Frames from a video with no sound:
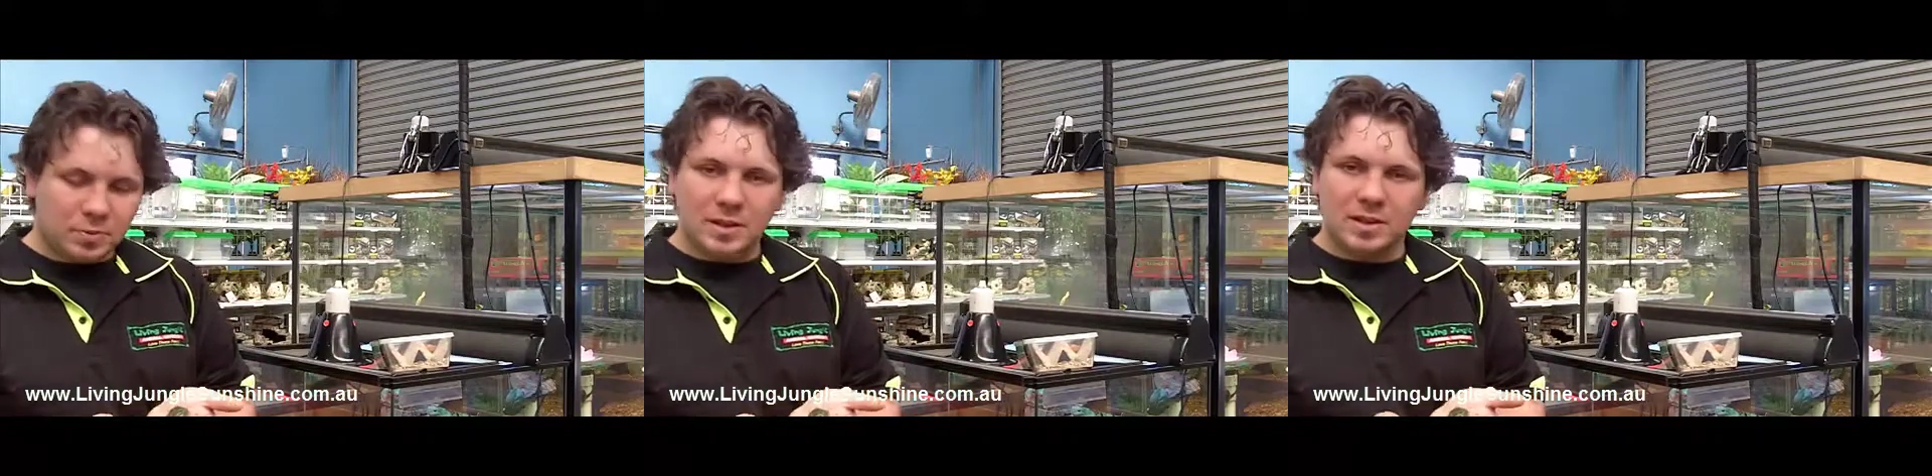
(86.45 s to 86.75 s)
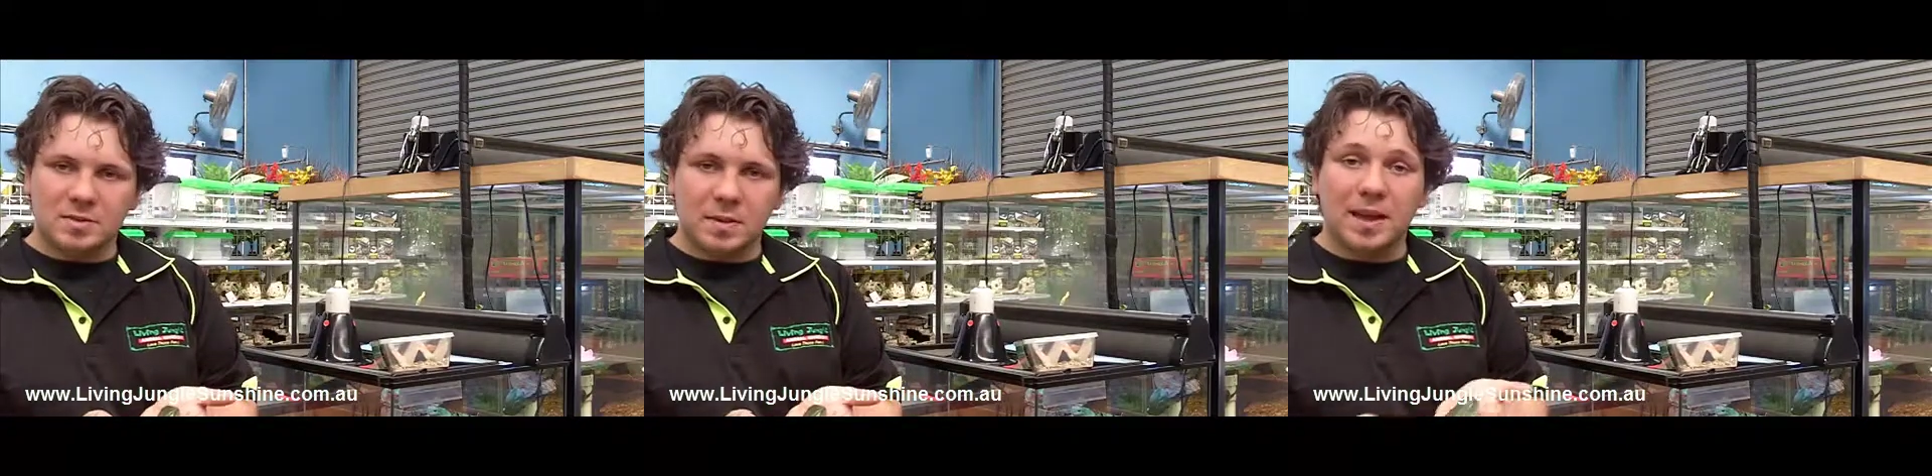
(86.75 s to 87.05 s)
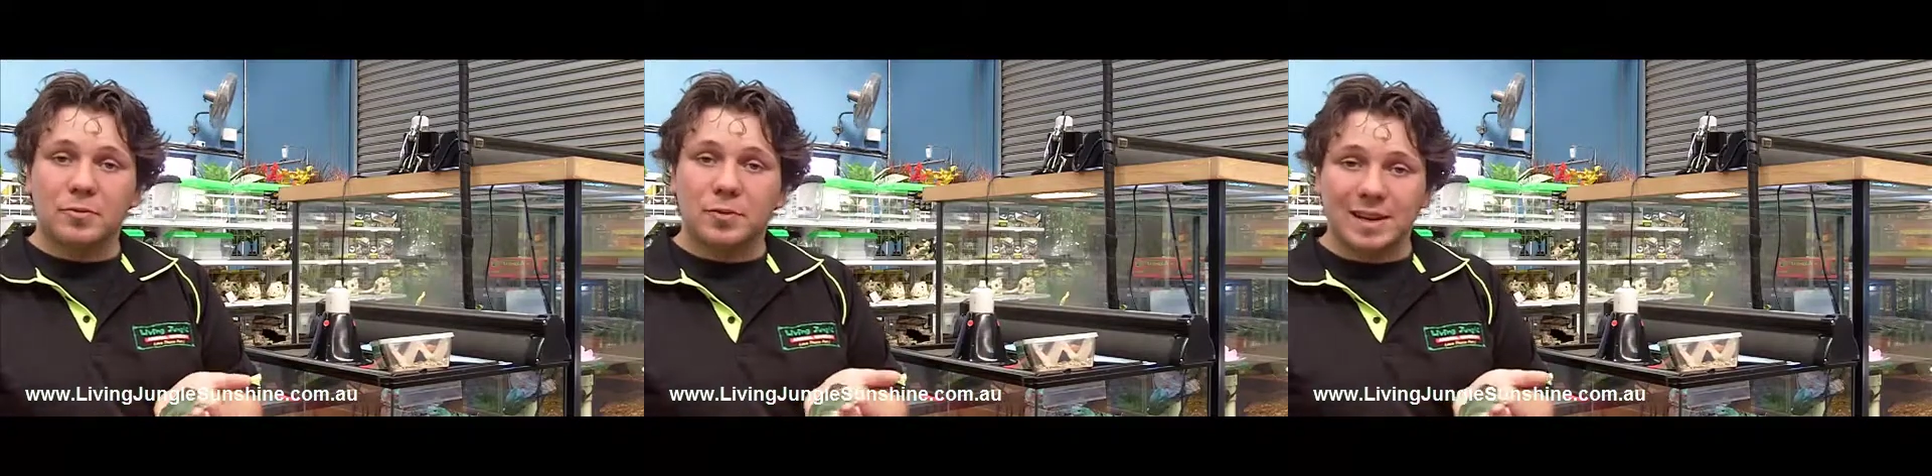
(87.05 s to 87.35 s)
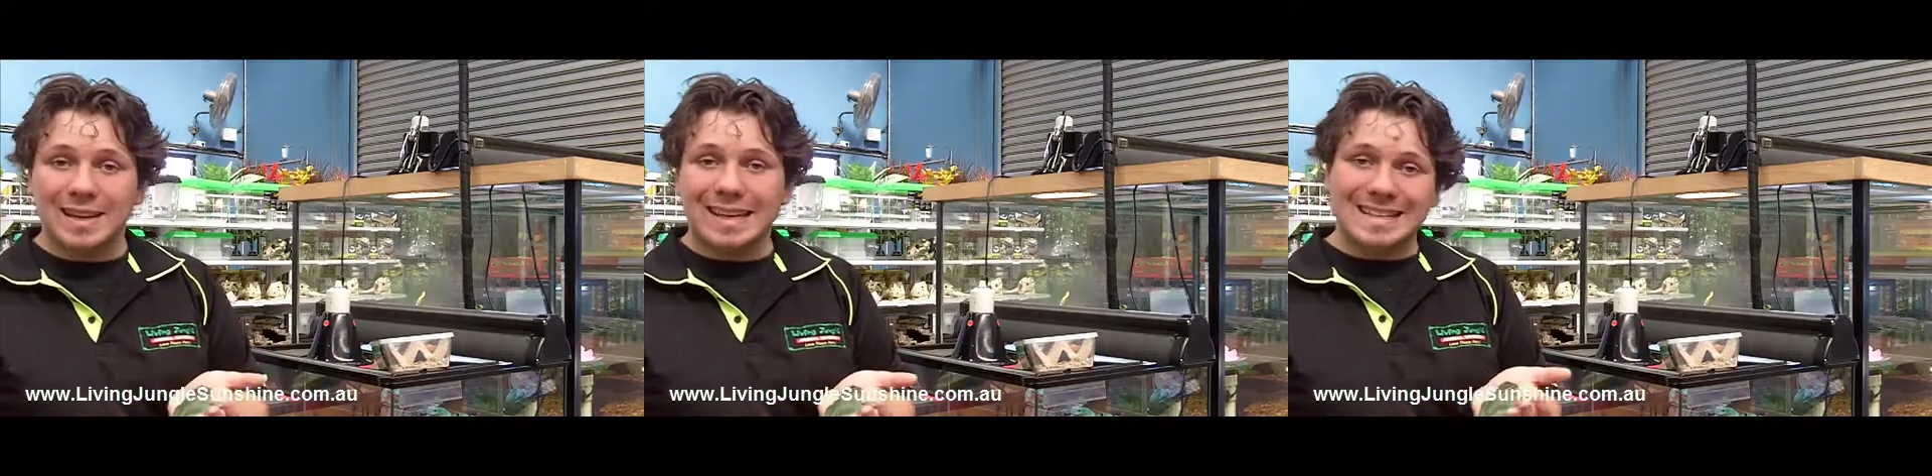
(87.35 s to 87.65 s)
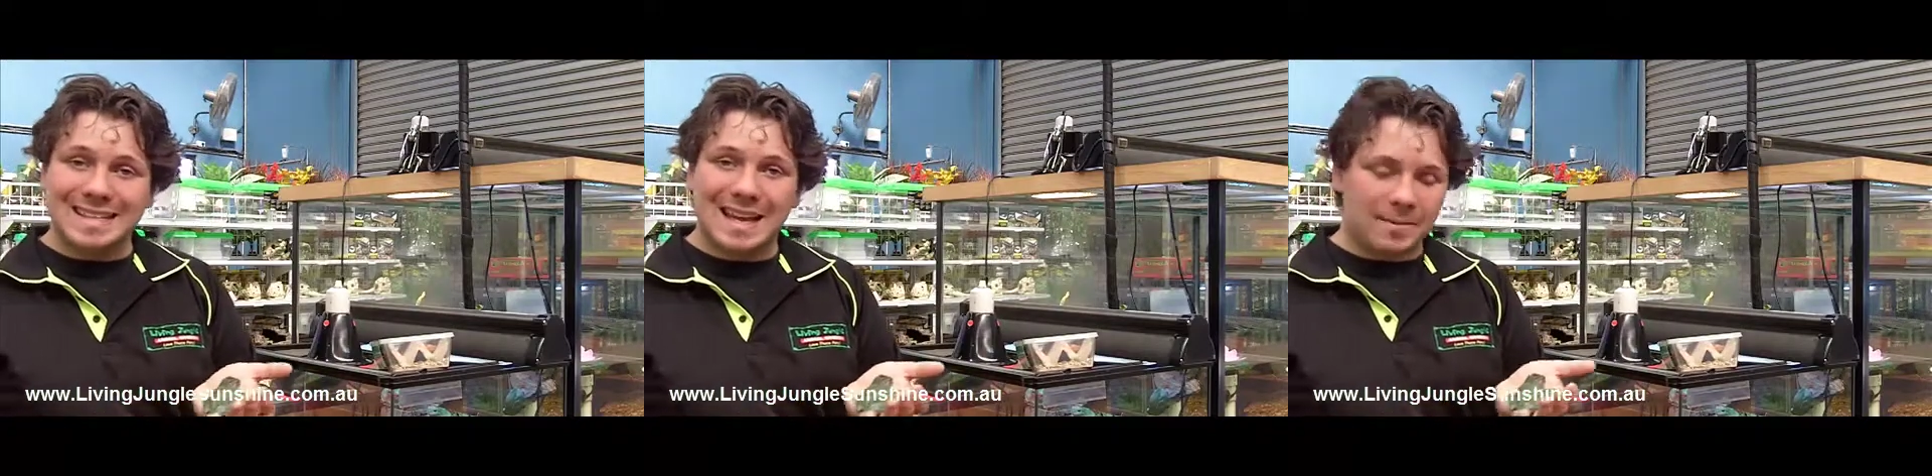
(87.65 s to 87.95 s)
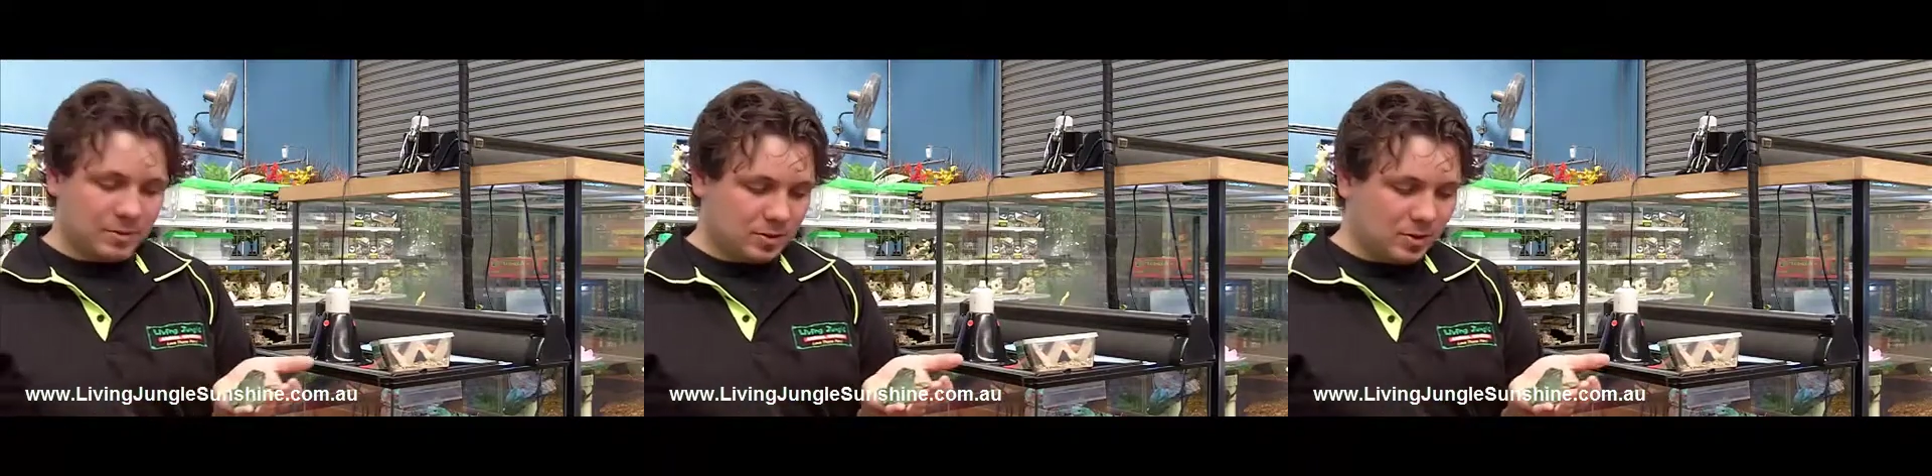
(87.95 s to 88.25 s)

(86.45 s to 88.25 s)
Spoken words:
pretty display, and really easy animals